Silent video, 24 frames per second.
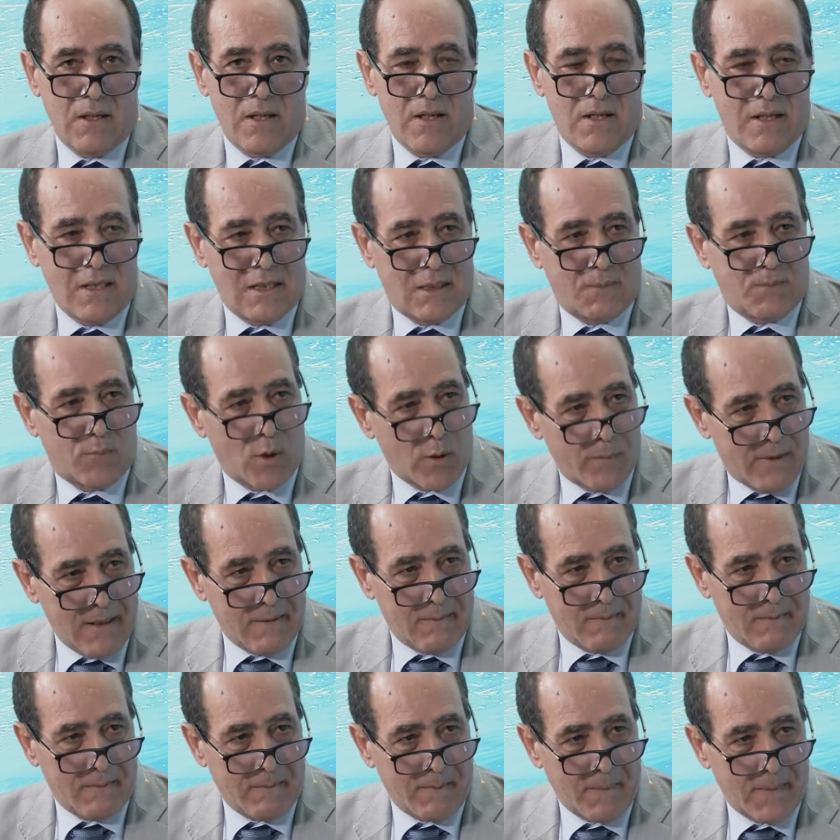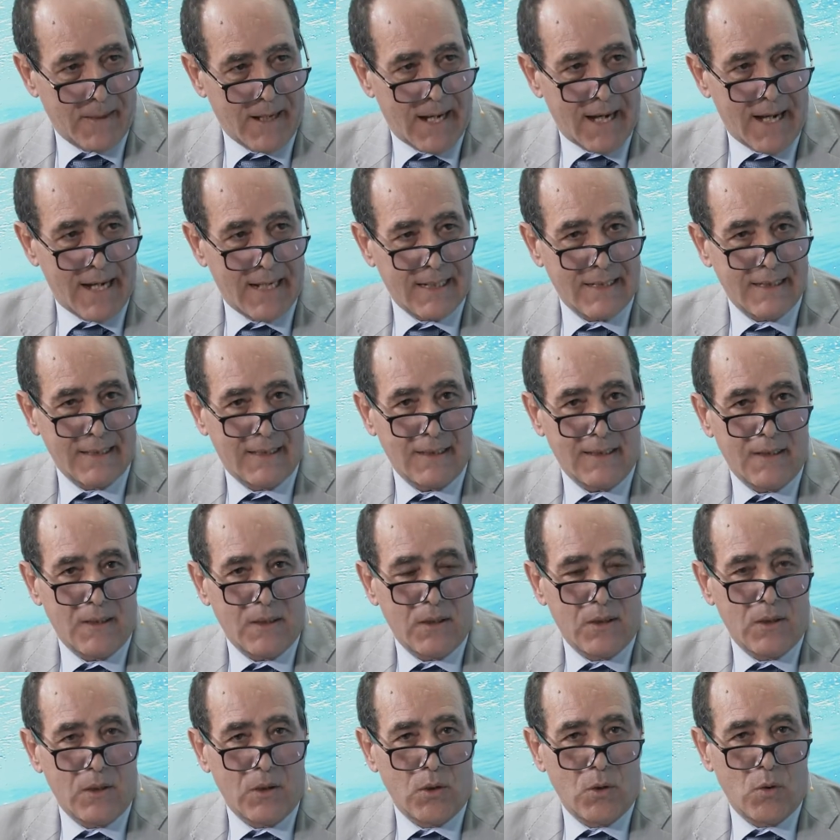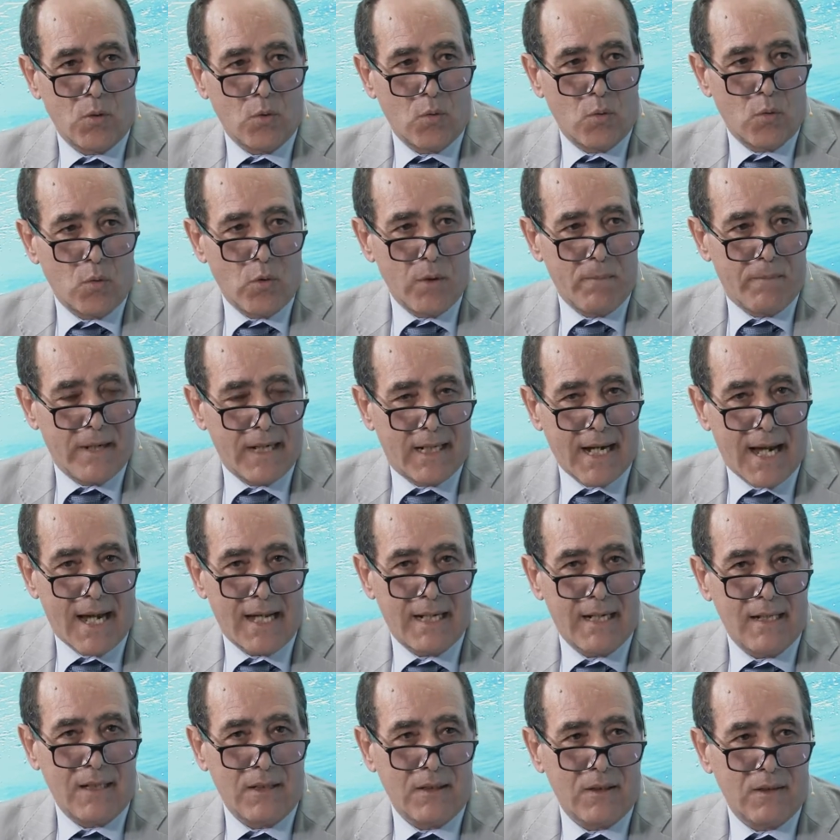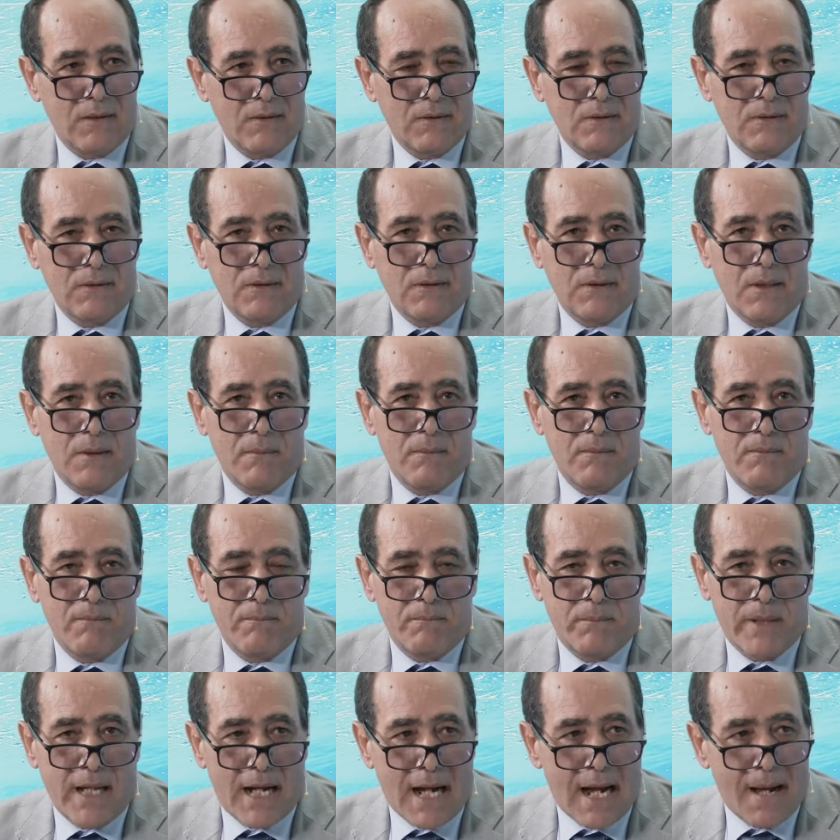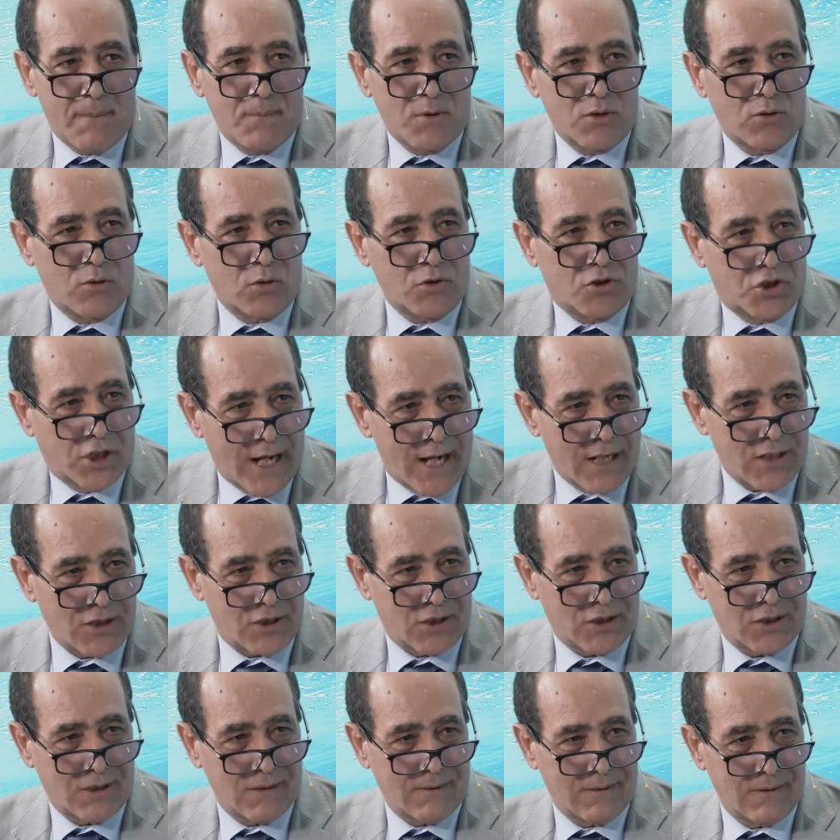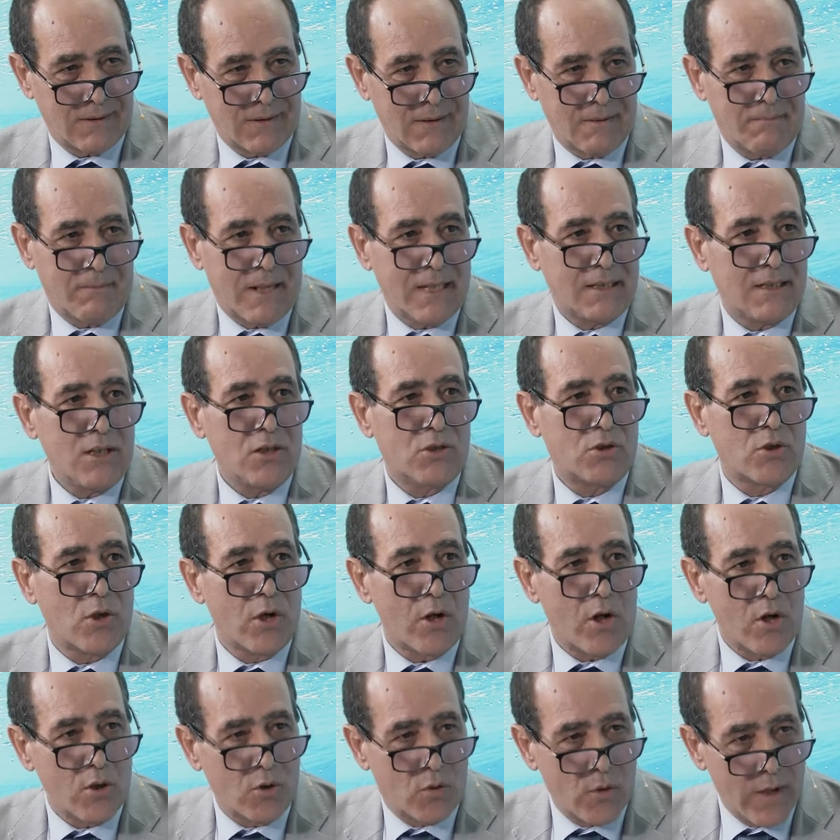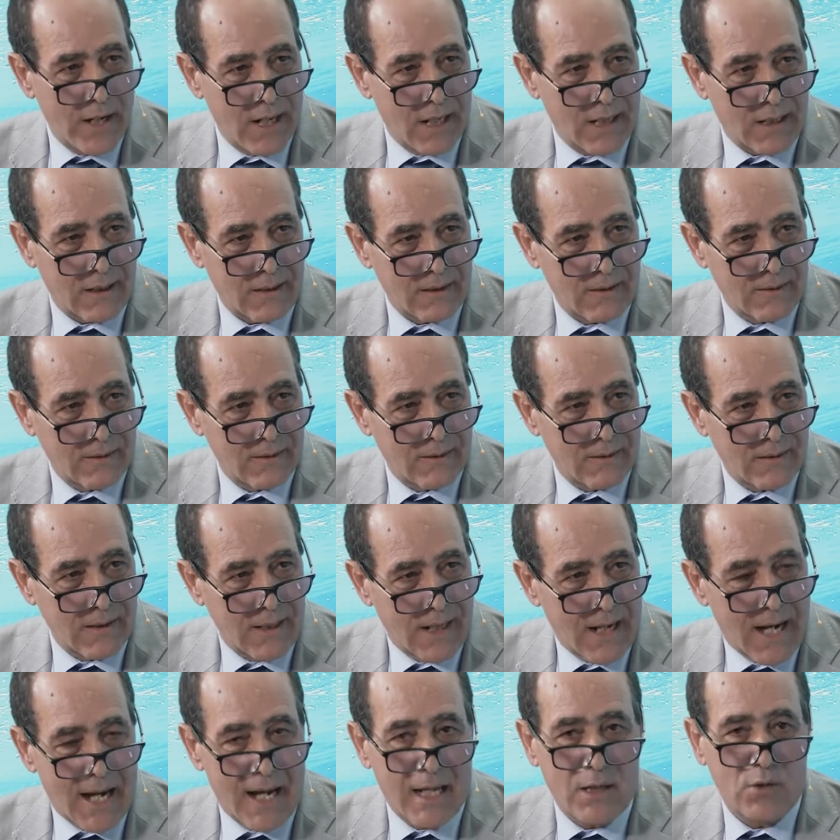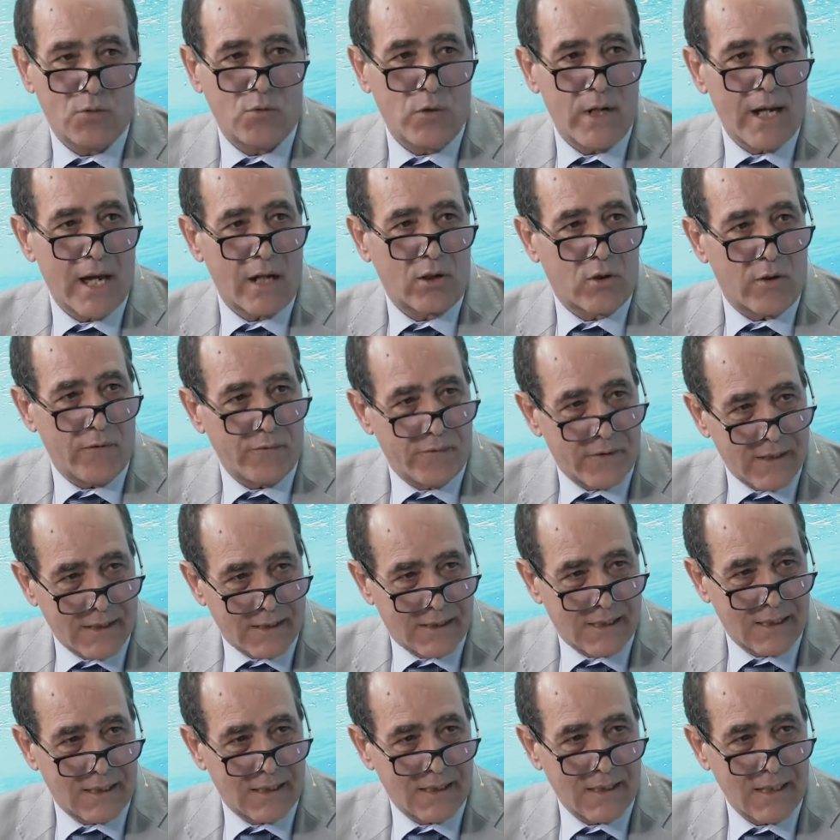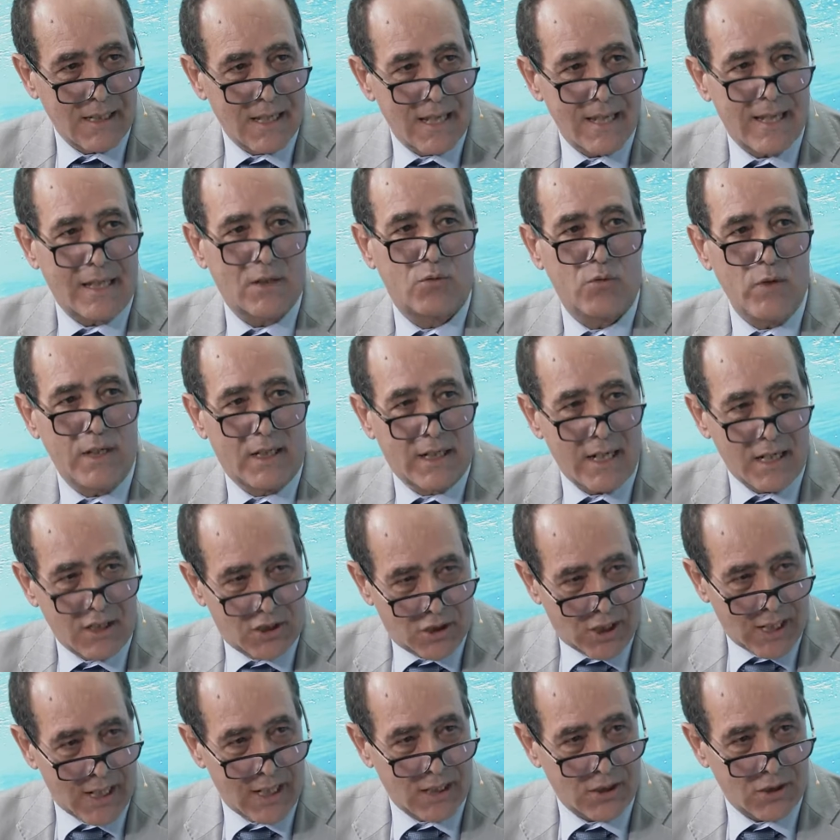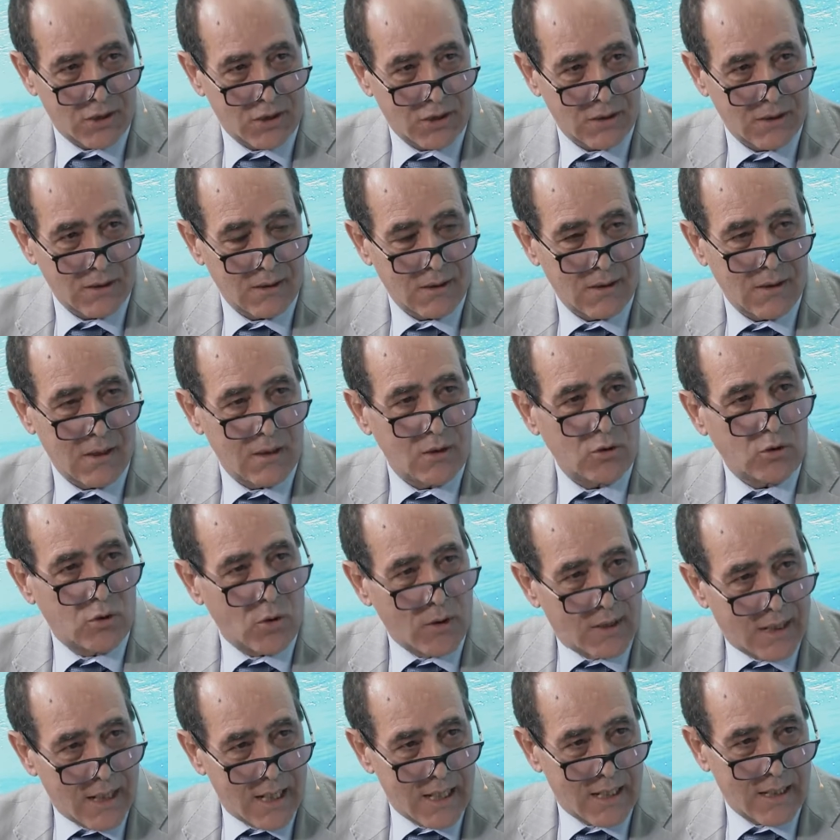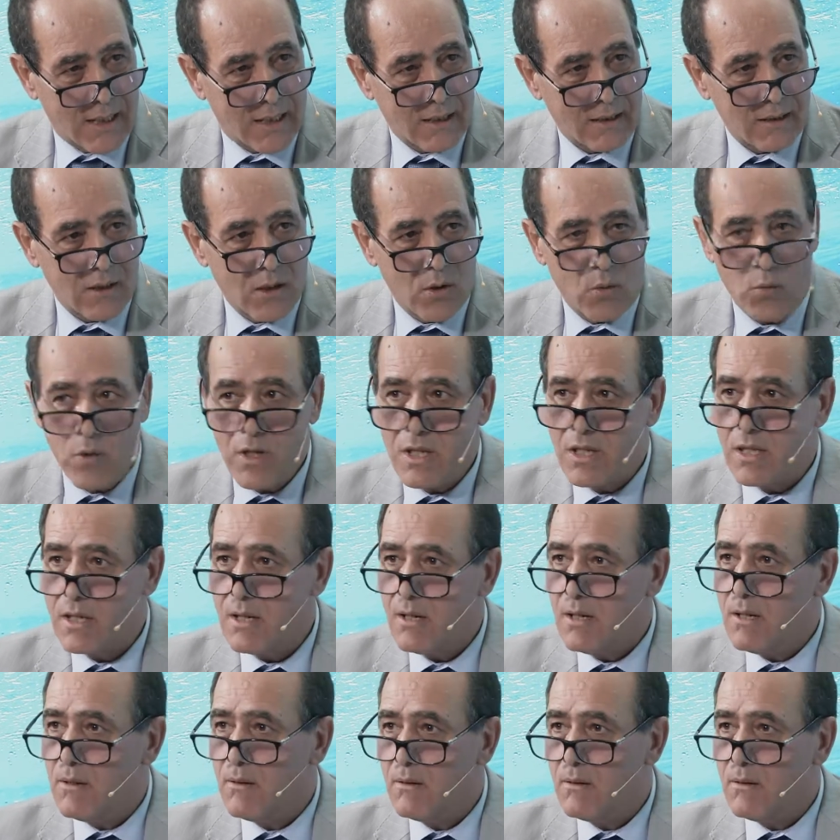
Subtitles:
this problem. And we began perhaps to change, but it's a long way. And we are convinced that we can change together with